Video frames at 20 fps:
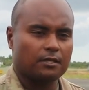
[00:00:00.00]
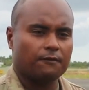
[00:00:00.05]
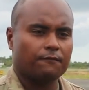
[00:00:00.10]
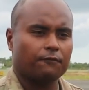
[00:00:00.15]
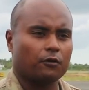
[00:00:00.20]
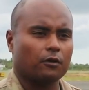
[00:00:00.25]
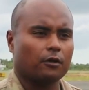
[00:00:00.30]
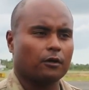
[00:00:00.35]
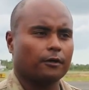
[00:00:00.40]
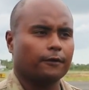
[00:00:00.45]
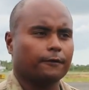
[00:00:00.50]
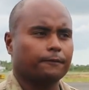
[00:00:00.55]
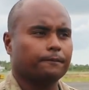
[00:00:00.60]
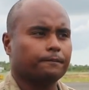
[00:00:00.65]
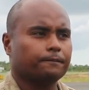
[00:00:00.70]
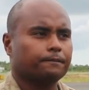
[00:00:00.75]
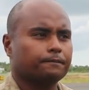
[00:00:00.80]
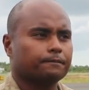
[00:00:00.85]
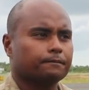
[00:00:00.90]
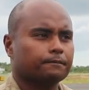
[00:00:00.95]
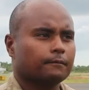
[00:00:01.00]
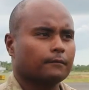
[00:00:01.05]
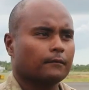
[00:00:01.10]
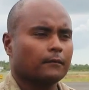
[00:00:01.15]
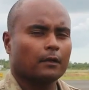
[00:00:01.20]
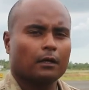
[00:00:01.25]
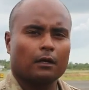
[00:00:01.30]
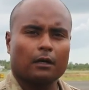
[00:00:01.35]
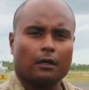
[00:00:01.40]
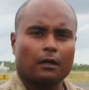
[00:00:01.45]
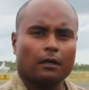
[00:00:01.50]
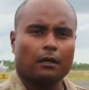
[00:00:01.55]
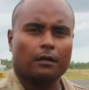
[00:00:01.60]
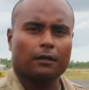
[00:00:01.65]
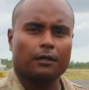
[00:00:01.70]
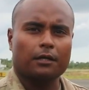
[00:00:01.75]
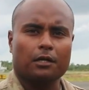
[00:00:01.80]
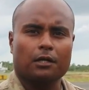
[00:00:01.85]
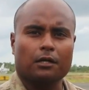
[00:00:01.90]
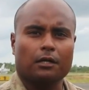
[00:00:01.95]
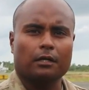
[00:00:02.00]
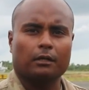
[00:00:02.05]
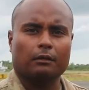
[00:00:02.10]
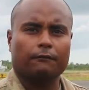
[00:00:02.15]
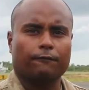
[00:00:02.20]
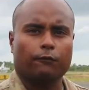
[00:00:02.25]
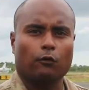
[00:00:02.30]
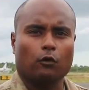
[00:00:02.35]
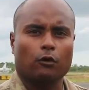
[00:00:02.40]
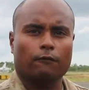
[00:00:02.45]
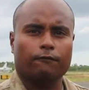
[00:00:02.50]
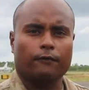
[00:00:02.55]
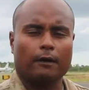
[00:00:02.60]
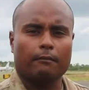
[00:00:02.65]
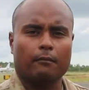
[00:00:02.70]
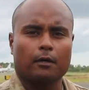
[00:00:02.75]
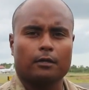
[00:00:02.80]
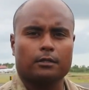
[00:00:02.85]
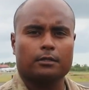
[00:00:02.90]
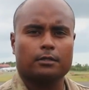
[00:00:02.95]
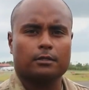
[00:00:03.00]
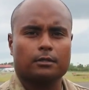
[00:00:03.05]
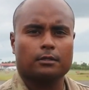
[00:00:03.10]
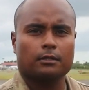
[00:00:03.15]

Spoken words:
for a year and 4 or 5 months.